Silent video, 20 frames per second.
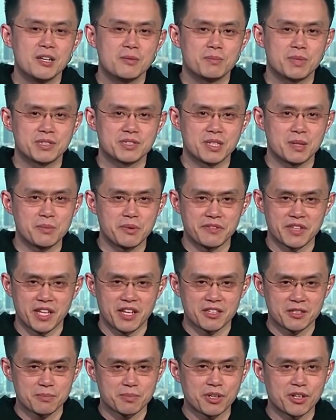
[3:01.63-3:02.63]
But some of the
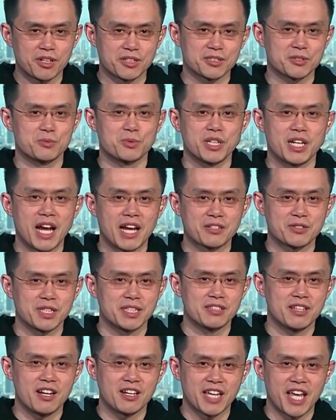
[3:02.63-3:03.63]
other parts we're actually
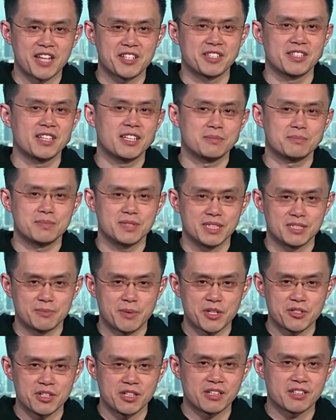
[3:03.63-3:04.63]
not catching up,
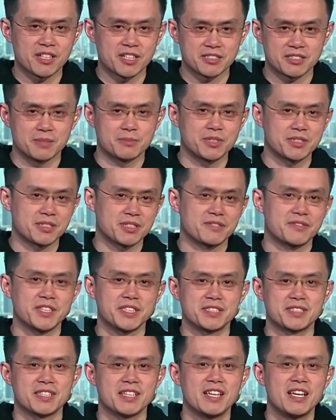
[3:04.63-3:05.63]
especially on customer
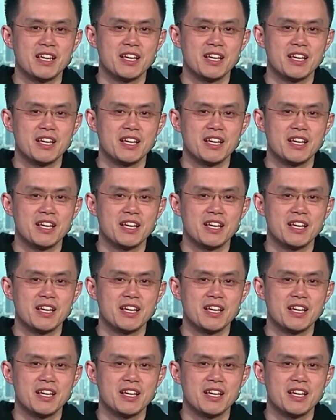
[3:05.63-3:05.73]
service.